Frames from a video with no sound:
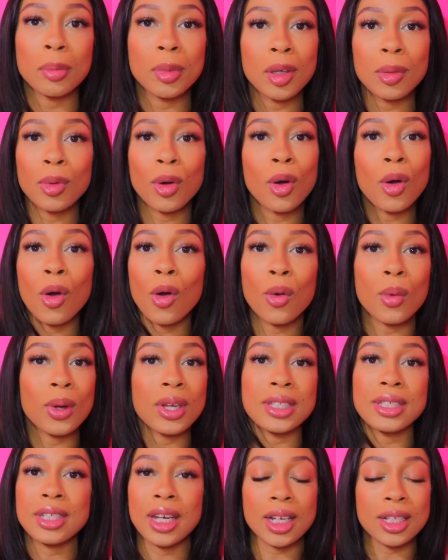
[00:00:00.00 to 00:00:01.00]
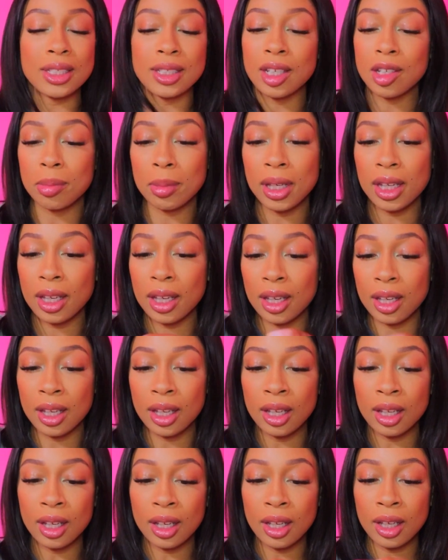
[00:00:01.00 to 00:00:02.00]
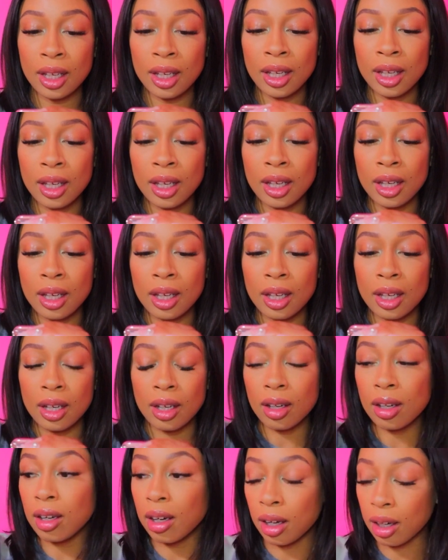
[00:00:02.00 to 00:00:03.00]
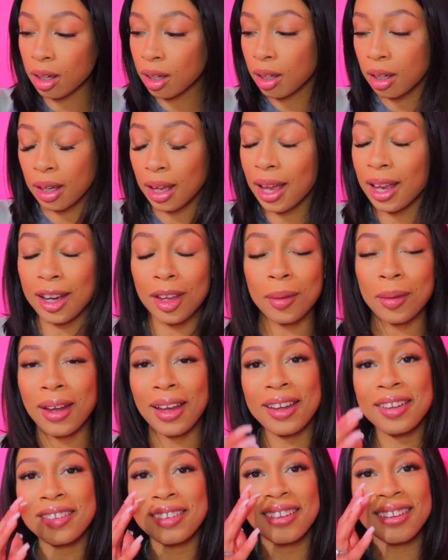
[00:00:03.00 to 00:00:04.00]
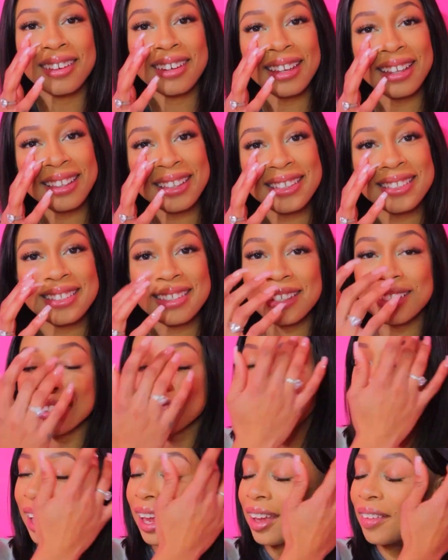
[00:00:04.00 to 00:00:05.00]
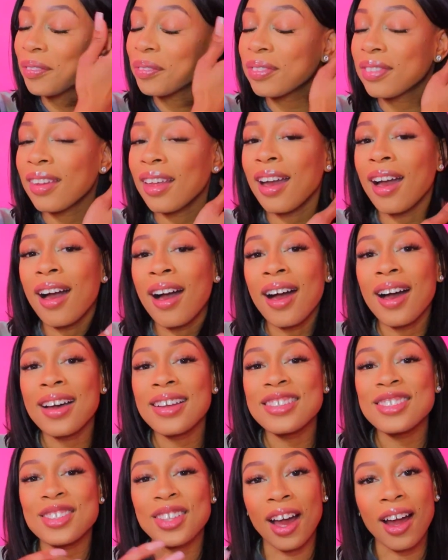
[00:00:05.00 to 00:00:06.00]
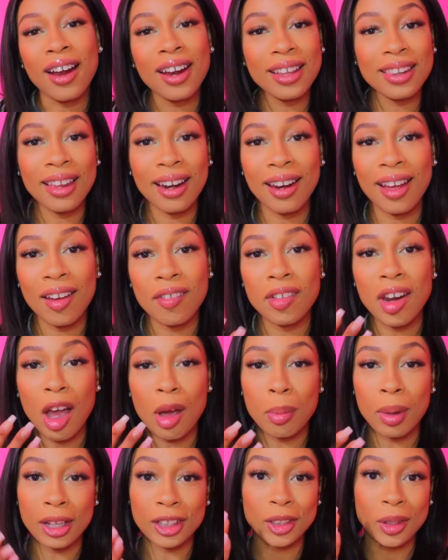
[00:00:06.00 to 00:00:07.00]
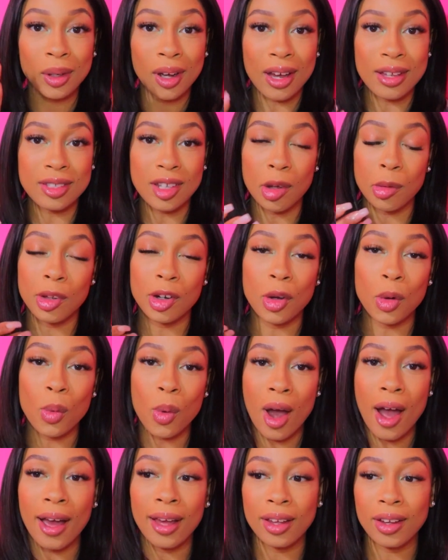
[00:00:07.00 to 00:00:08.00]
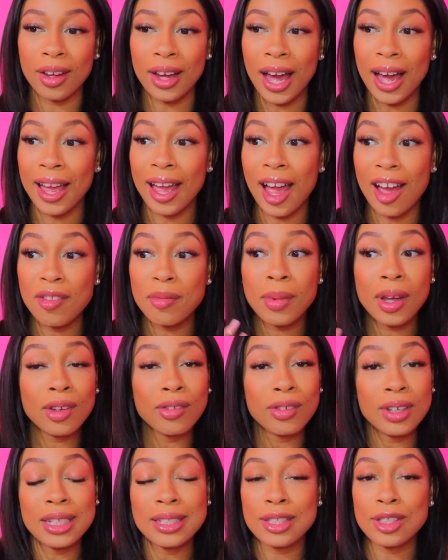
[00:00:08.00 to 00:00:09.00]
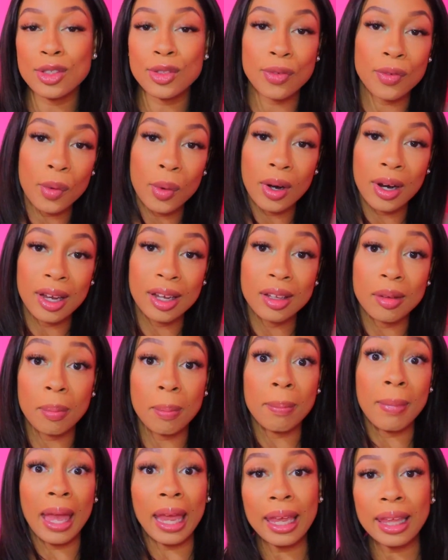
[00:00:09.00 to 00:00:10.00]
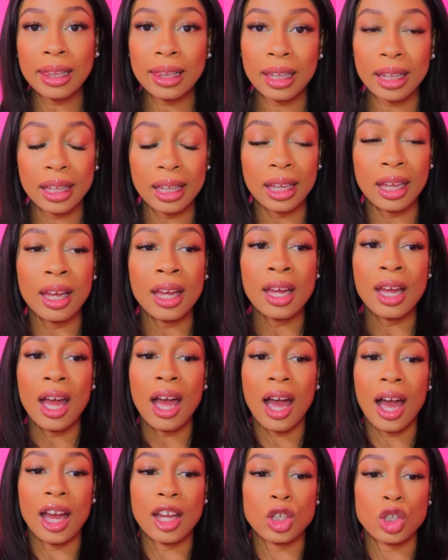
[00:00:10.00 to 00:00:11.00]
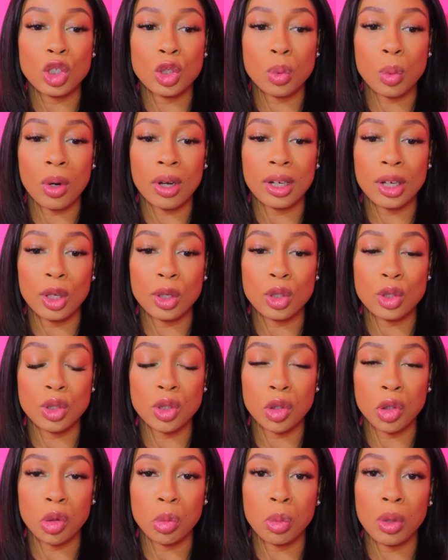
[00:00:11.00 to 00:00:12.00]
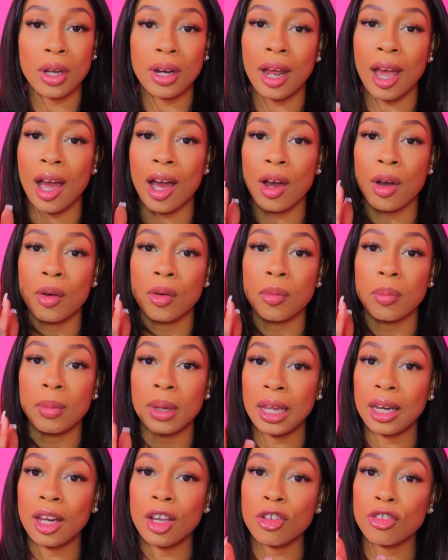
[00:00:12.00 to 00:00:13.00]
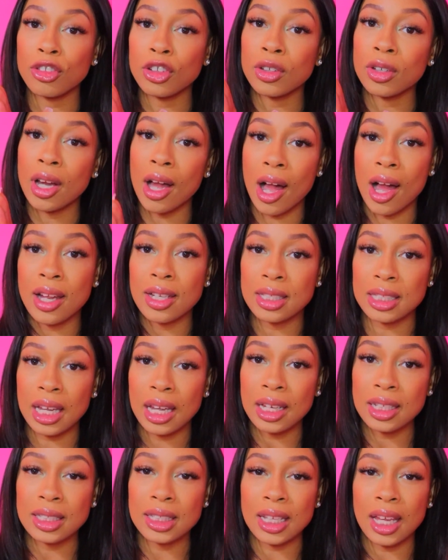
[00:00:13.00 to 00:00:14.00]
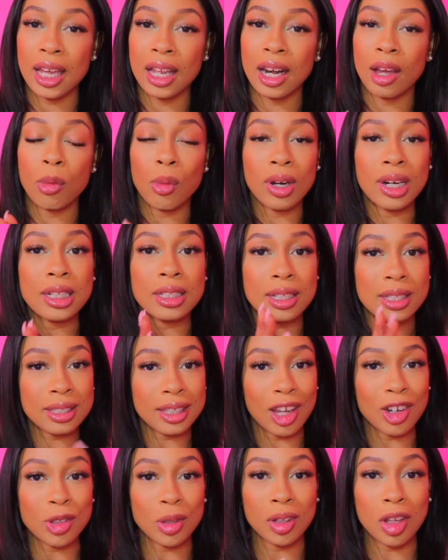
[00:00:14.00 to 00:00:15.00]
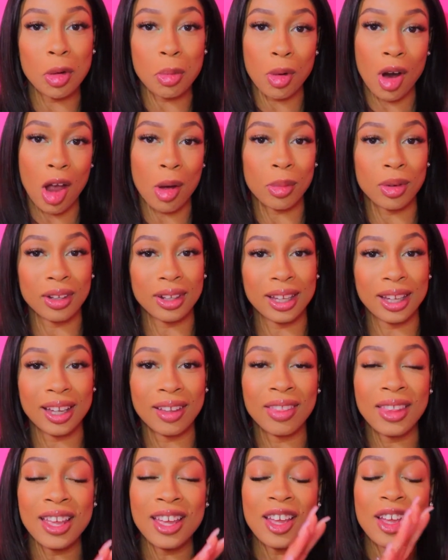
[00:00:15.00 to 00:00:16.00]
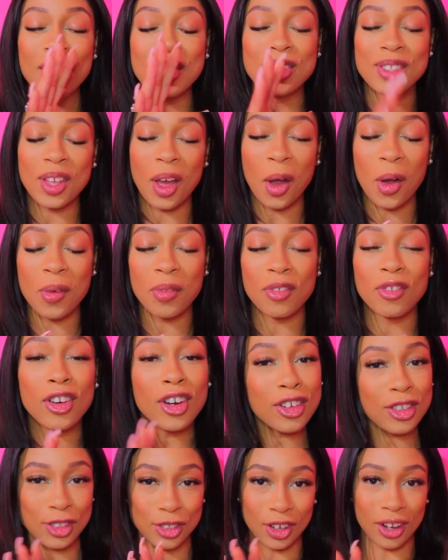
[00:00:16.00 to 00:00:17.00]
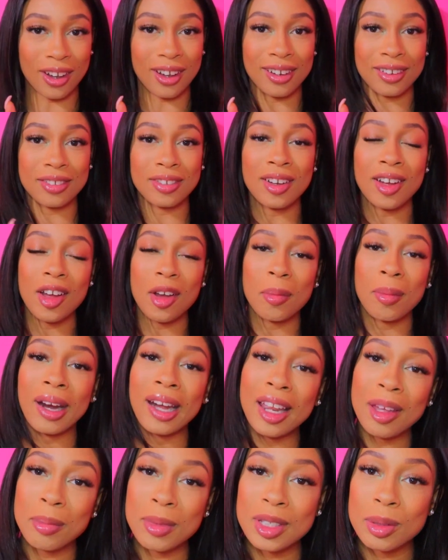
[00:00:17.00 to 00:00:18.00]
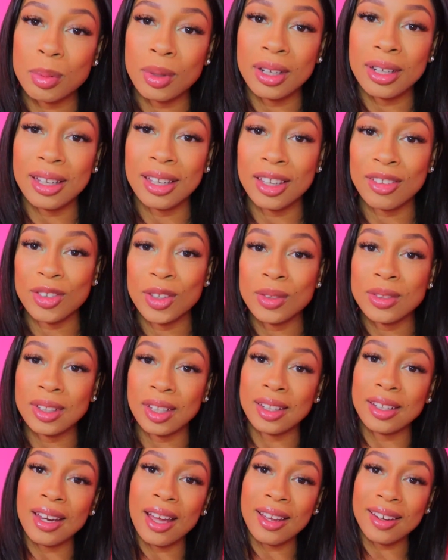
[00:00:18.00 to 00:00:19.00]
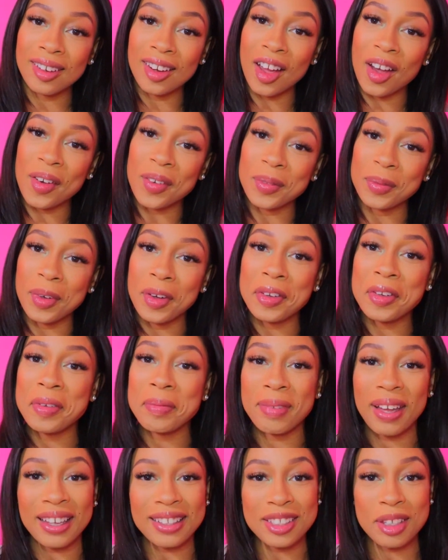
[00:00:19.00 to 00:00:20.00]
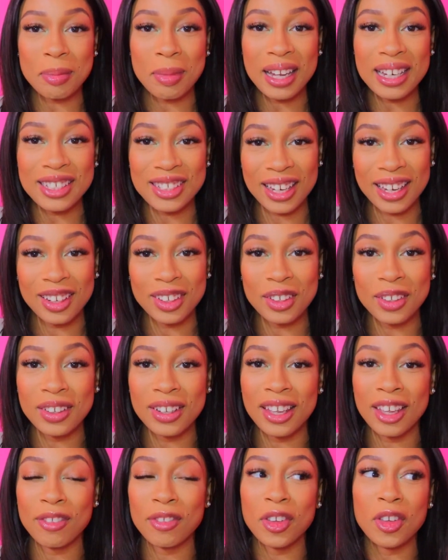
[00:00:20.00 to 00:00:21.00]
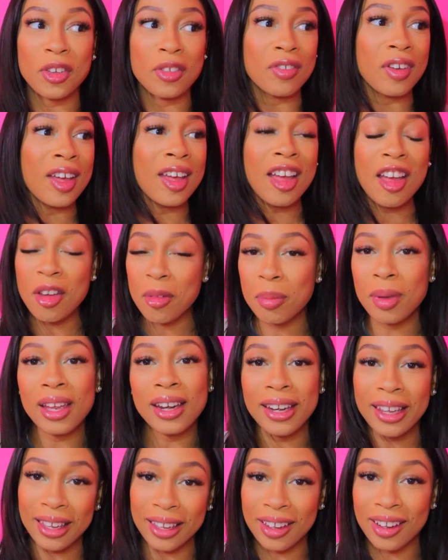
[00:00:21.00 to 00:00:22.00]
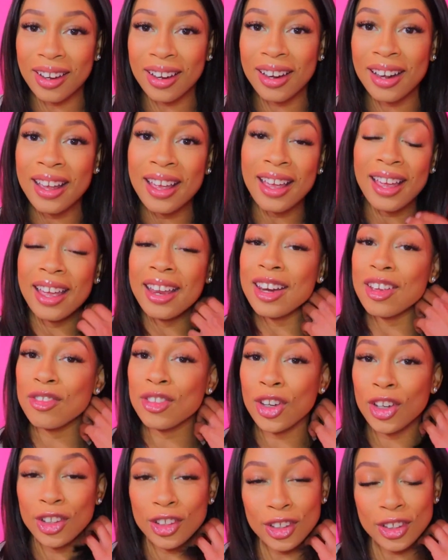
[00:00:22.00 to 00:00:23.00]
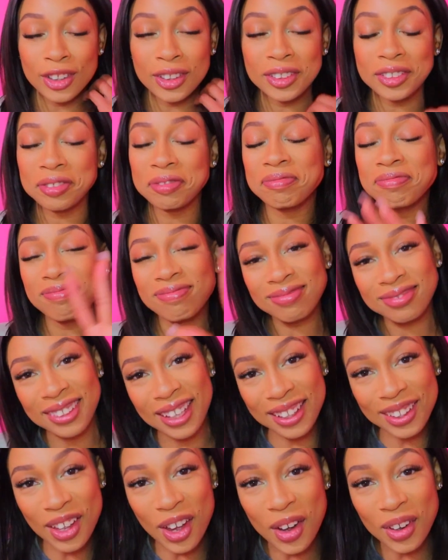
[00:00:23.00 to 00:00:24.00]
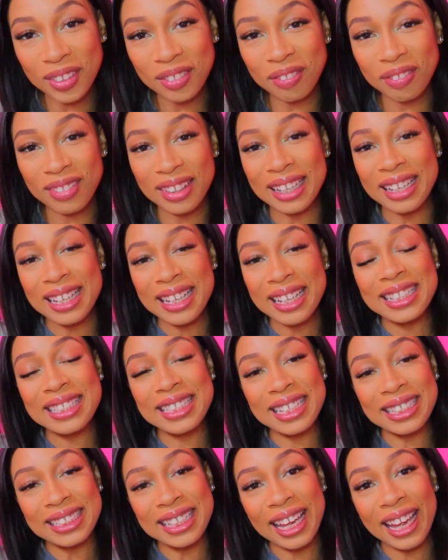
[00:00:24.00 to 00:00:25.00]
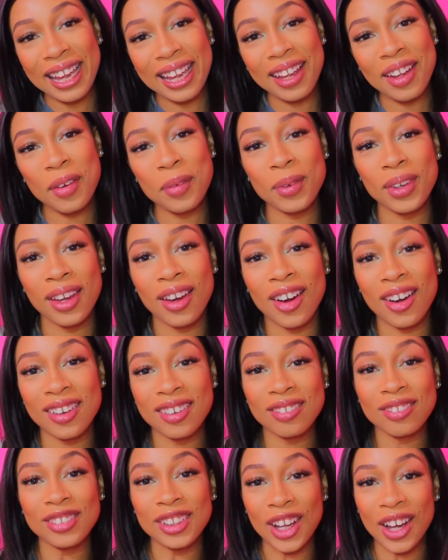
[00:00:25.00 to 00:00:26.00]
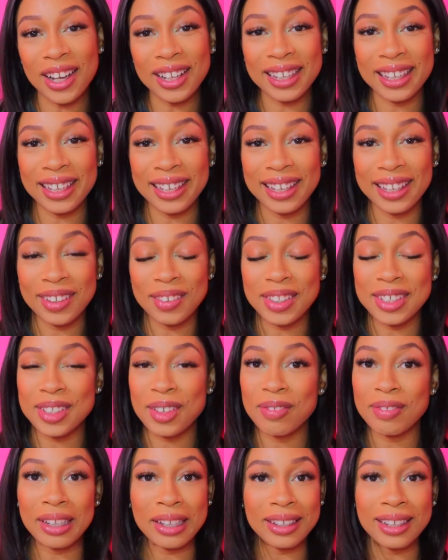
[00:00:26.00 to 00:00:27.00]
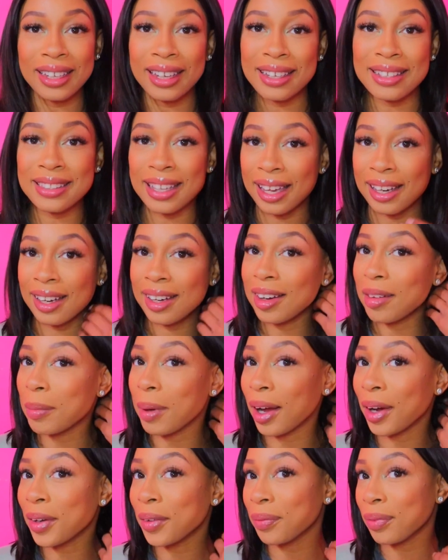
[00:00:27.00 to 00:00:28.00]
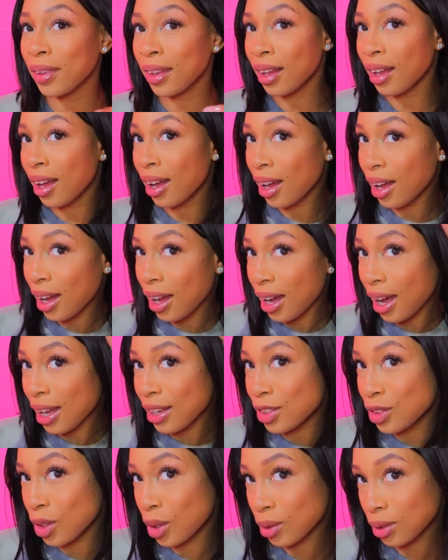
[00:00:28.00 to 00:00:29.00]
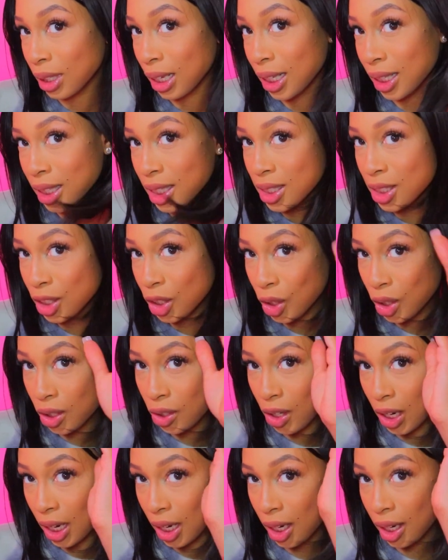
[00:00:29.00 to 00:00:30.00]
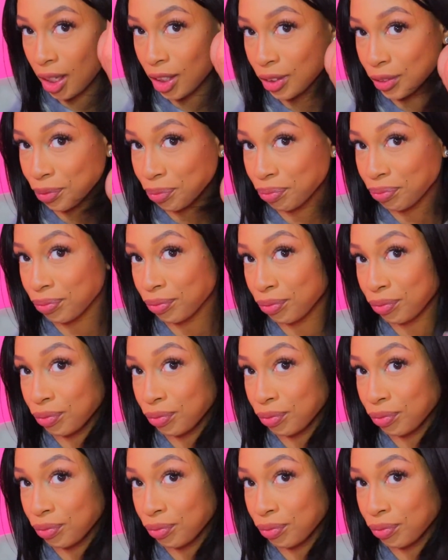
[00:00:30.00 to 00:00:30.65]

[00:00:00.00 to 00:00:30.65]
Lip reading: people are always texting me. Ugh. Anyway, needless to say, sorry that I have not picked you guys up in a while. I have my reasons for it. Mainly, I just wanted to put out meaningful content and I wanted to schedule it properly. So first off, my name is Brittany. If you did not know, welcome back to my channel if you've been here. And if you're new, hello. Today we are vlogging, which I'm very excited about. I don't like this look right now.